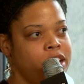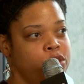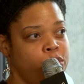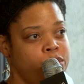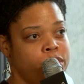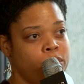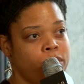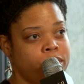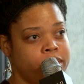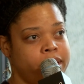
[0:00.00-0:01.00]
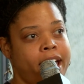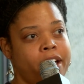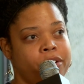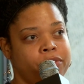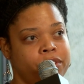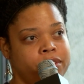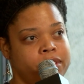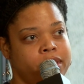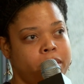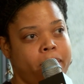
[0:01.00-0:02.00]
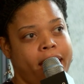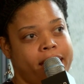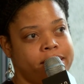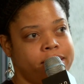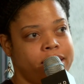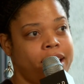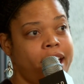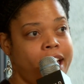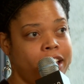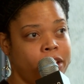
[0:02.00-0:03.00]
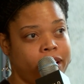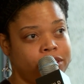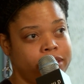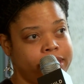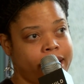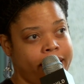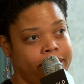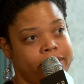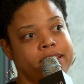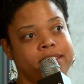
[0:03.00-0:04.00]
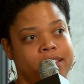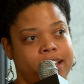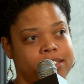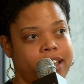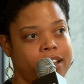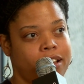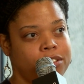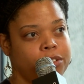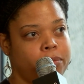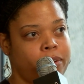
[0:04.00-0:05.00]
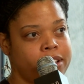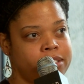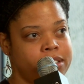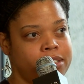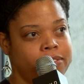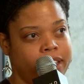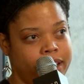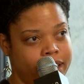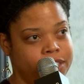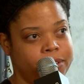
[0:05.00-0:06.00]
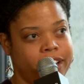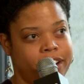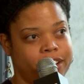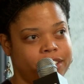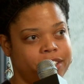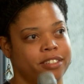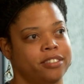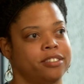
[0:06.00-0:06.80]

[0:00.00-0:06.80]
in choosing roles now versus in the past, and how you actually dive into that psychological process of getting into a character.